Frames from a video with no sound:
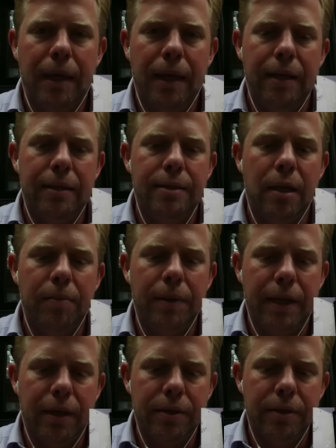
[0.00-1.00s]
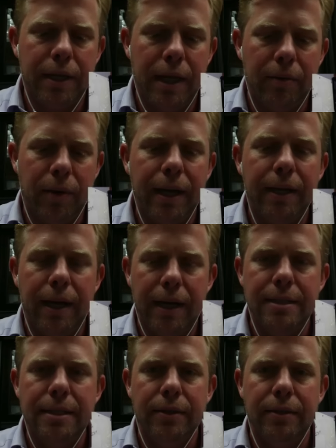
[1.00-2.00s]
And something else that I
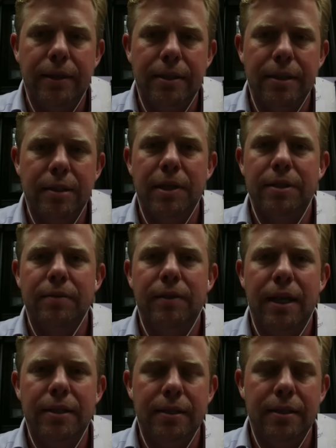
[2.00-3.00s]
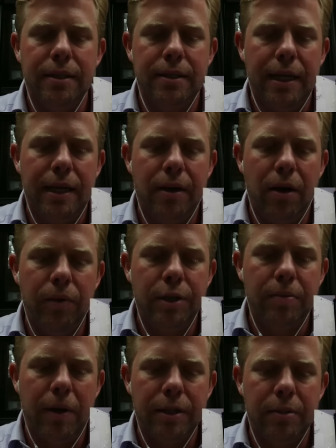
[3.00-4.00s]
recognized during this expensive lesson is that our
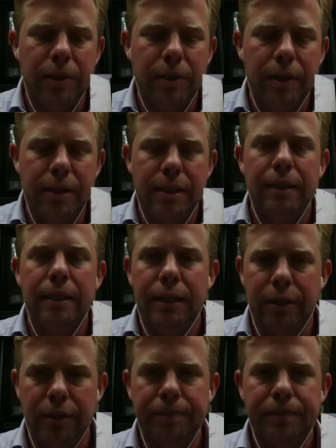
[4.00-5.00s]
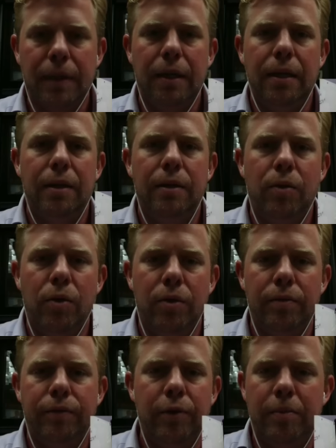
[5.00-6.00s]
responsibility as a leader,
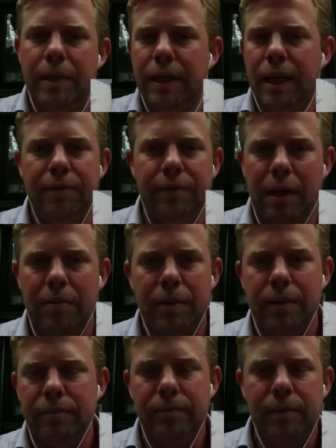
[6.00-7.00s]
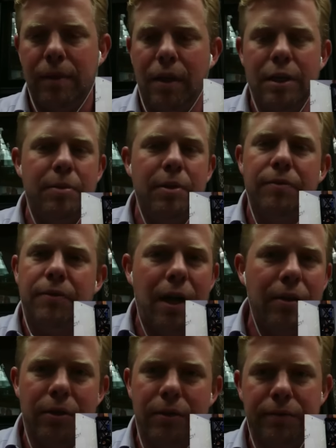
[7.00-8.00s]
or for me, I'm a husband and
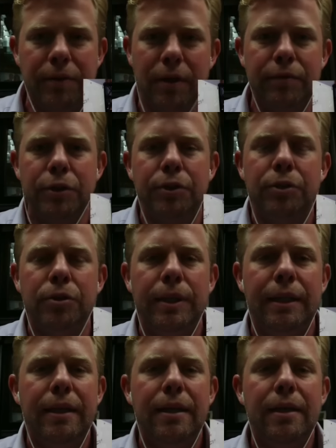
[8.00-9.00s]
father of two, and